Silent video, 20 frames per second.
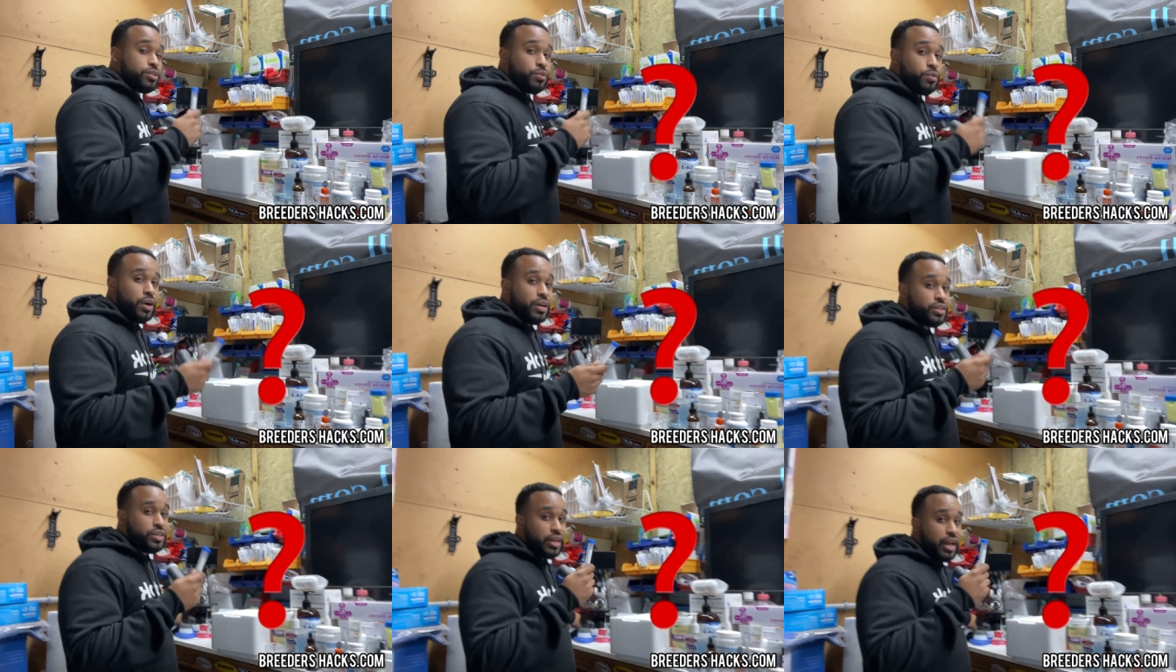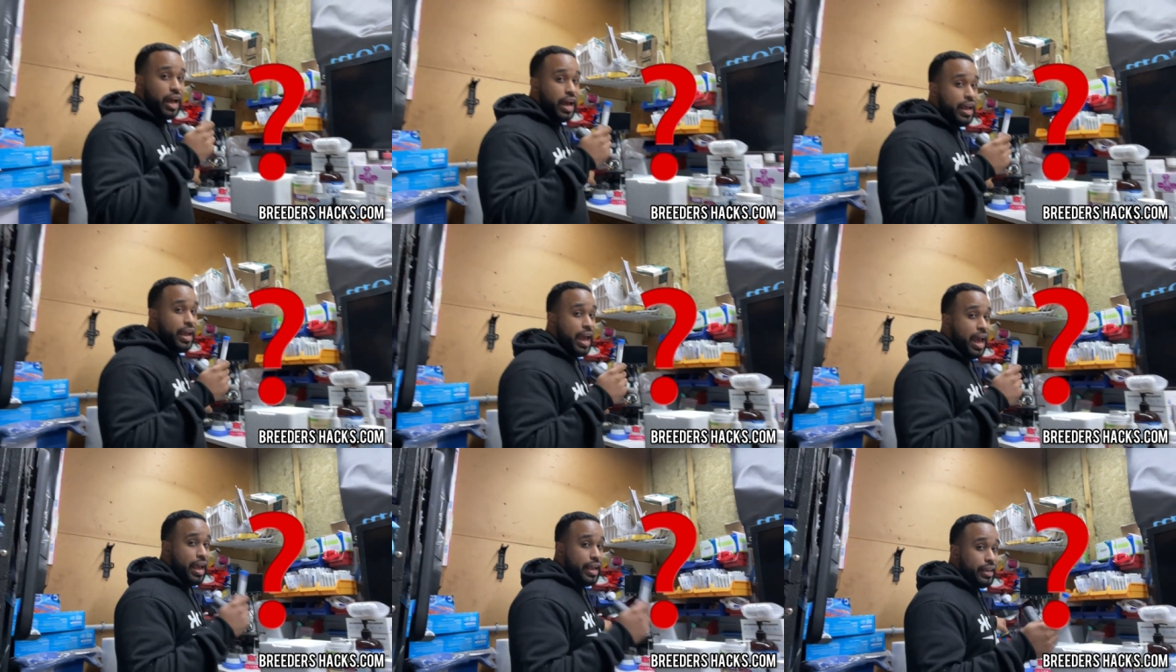question
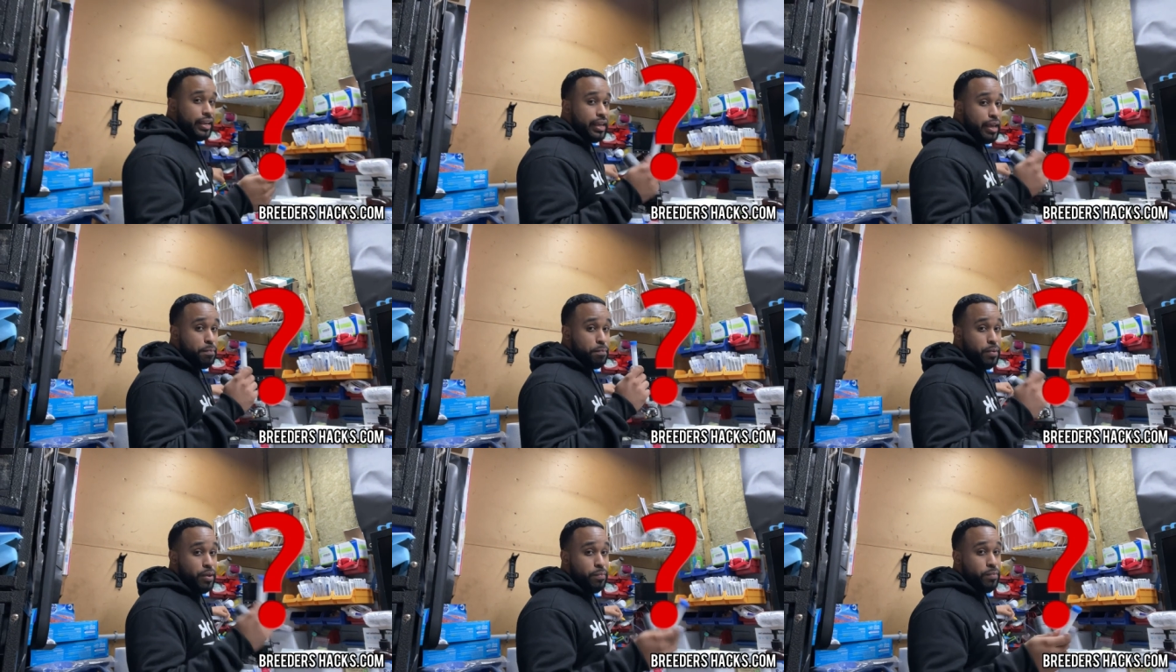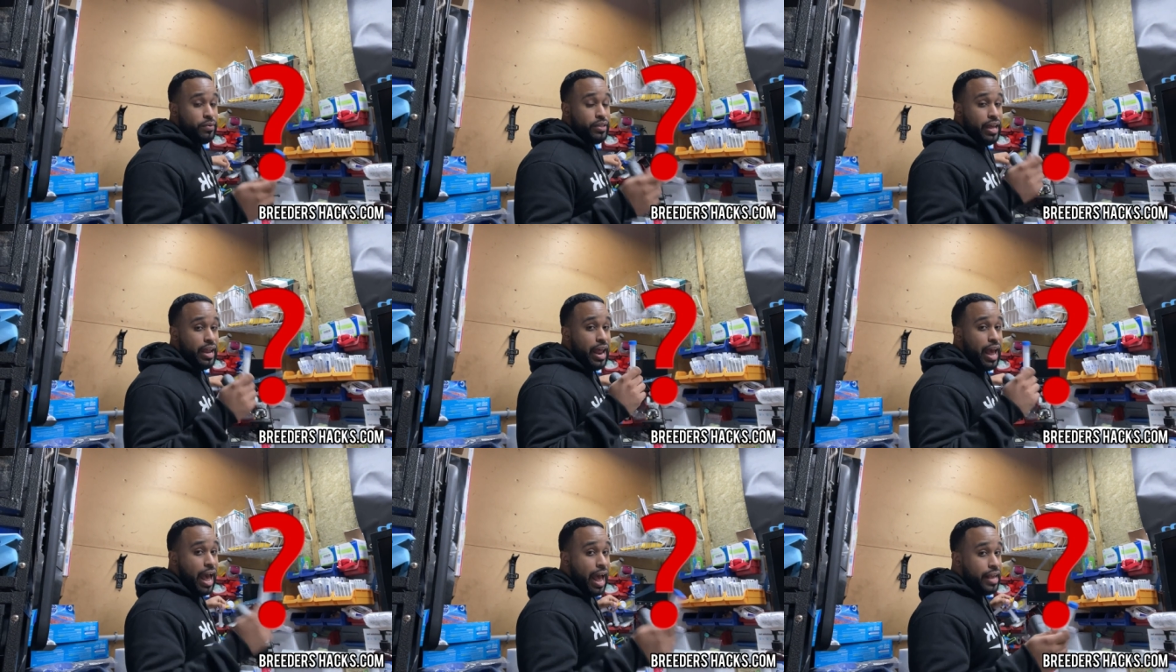I get people
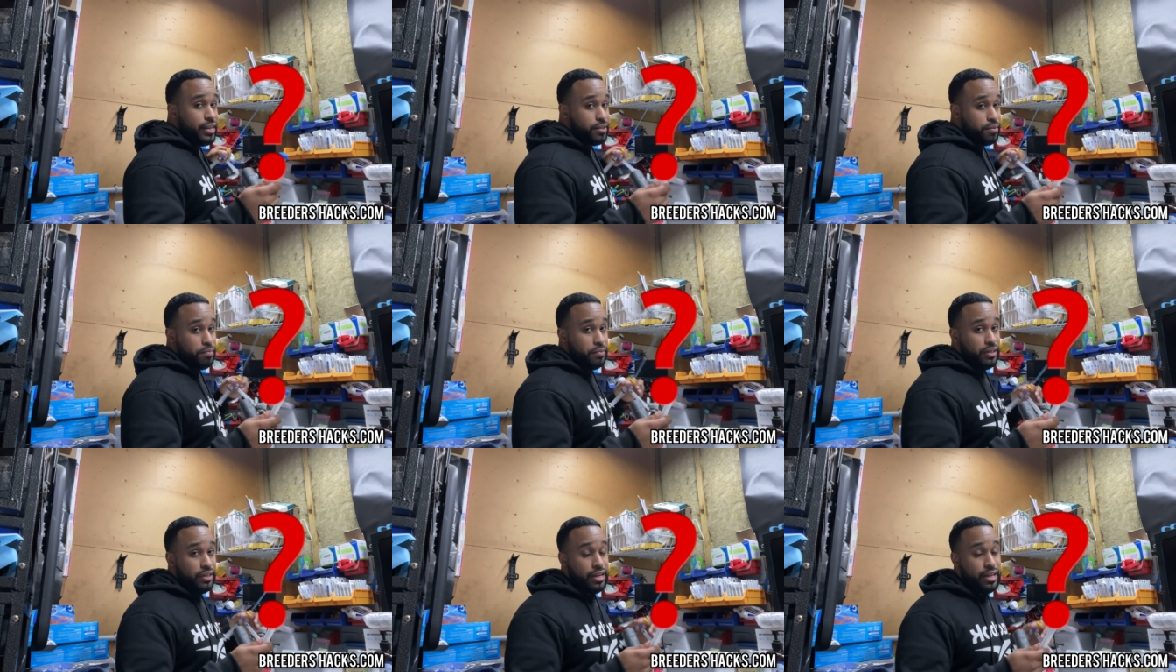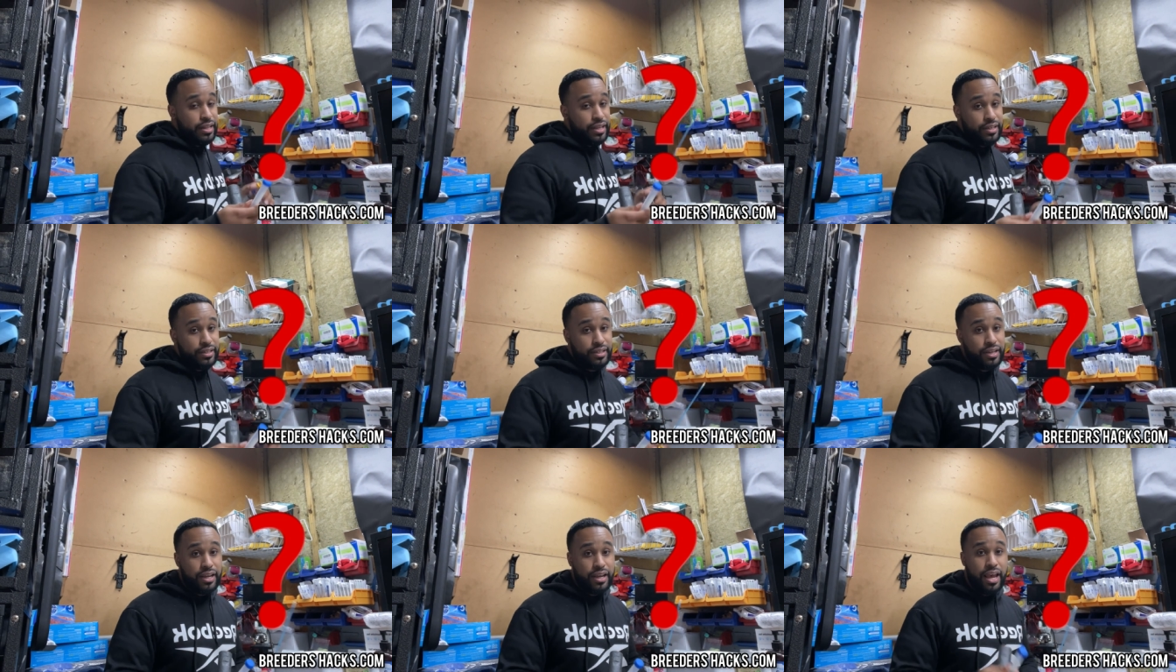that ask me, and they
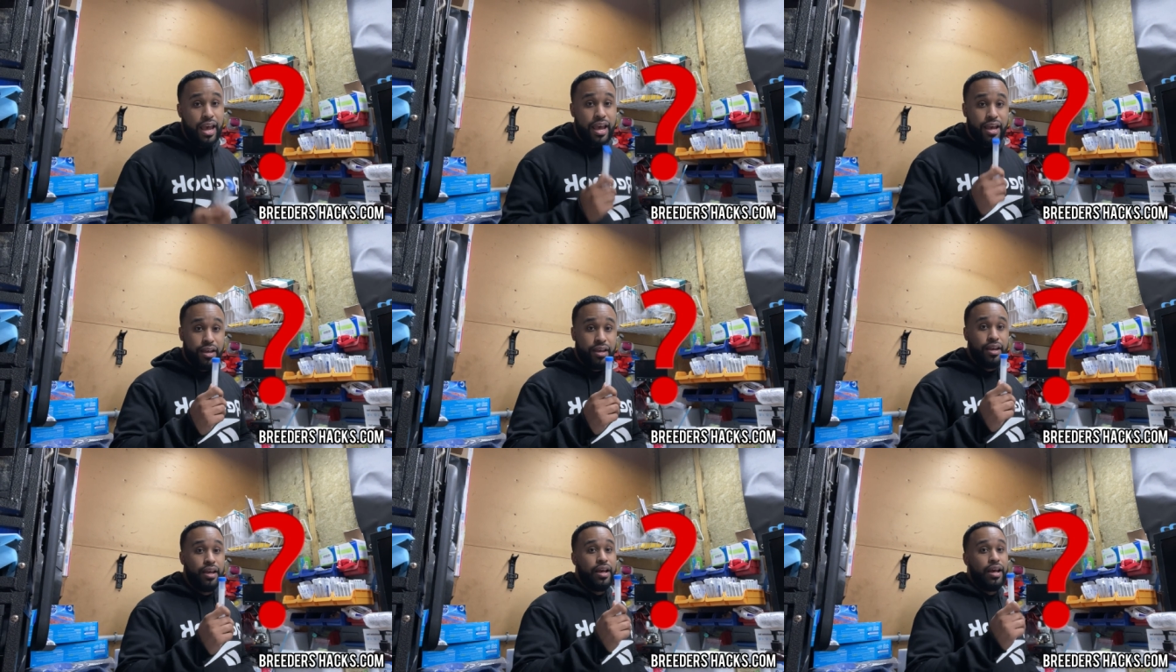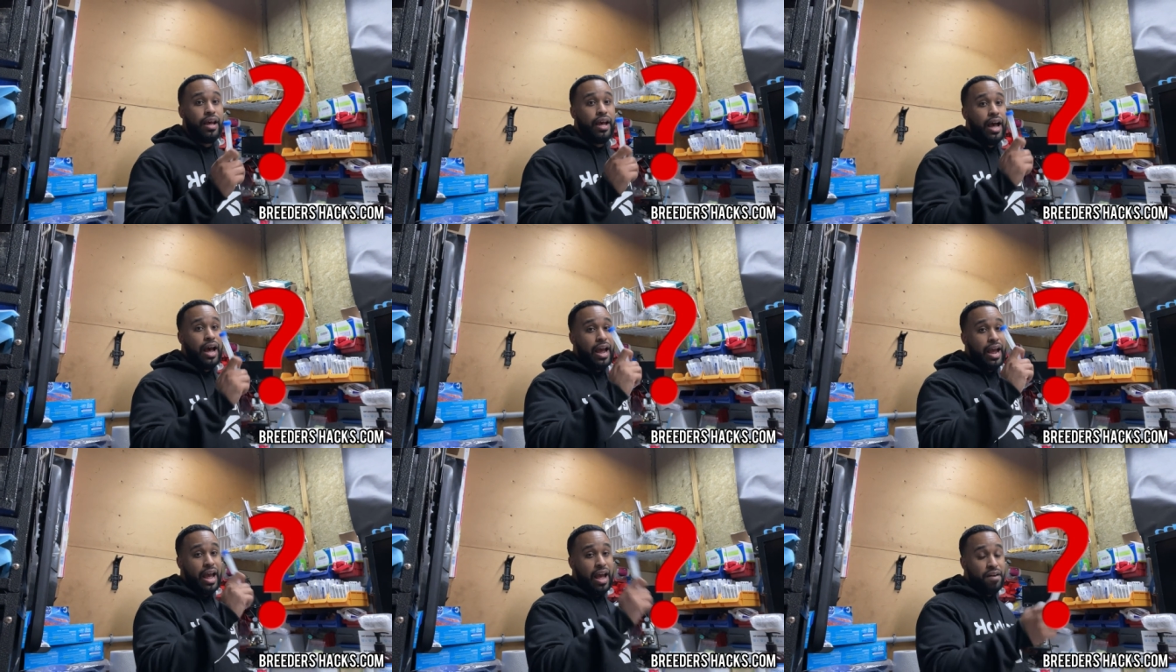say, hey,
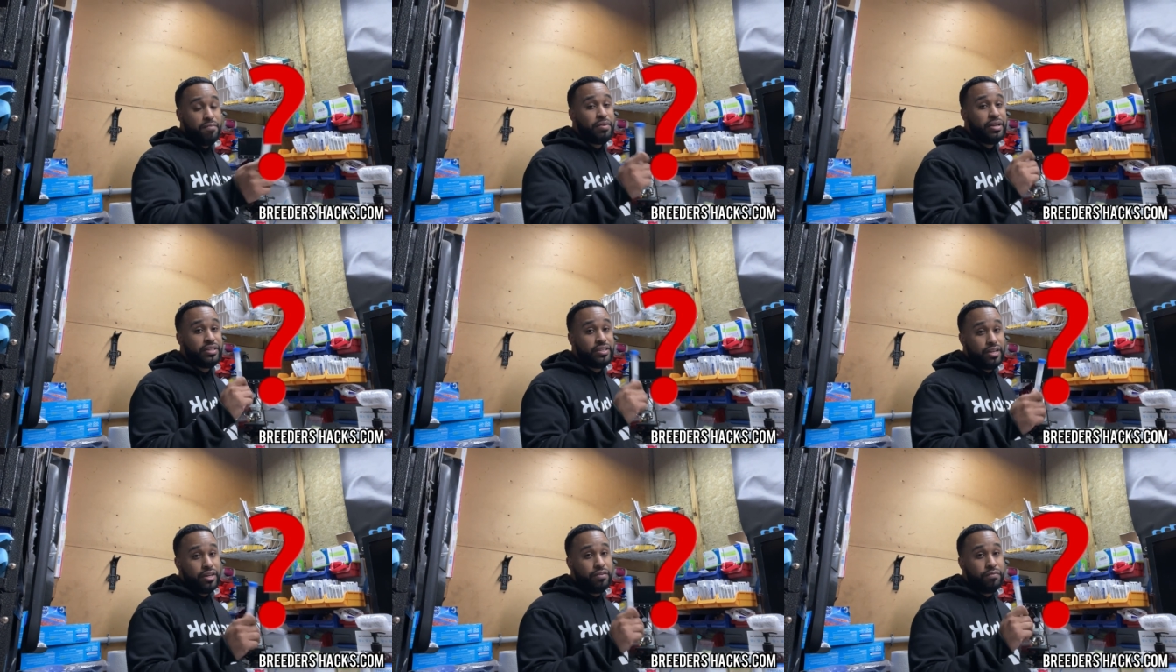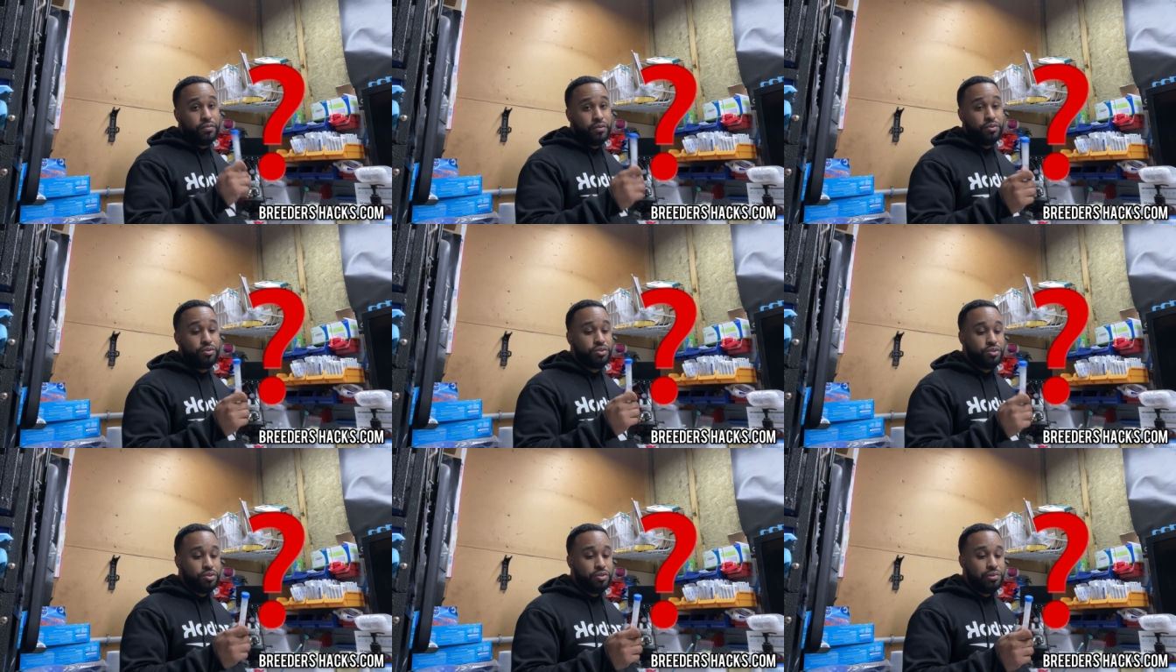I have my
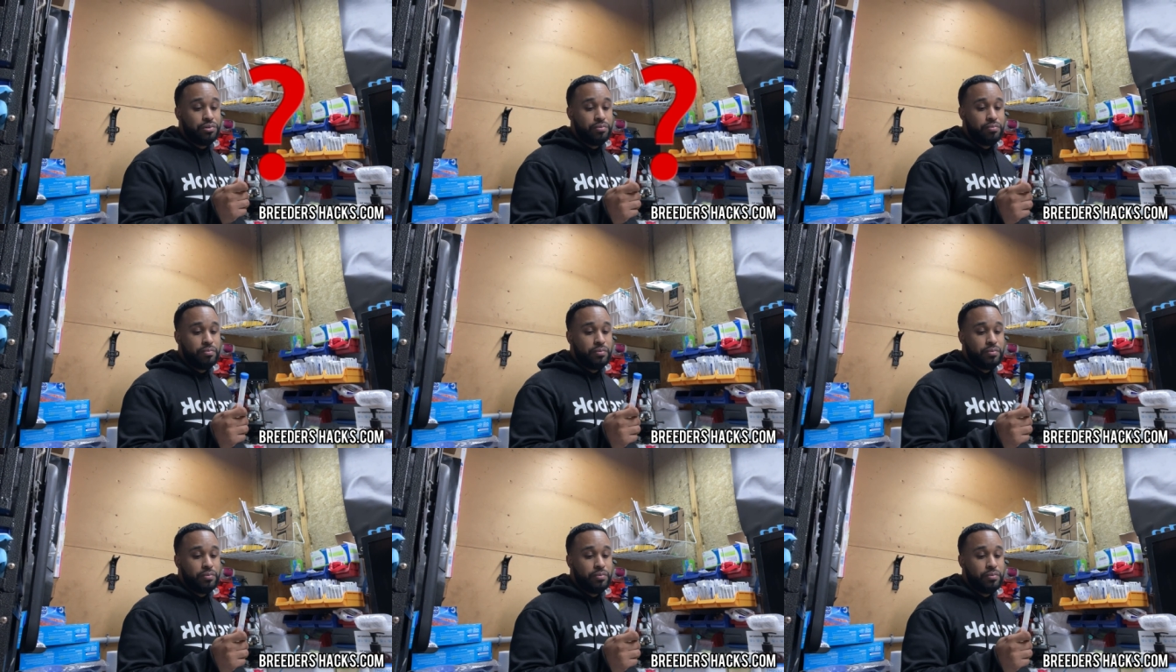centrifuge tube.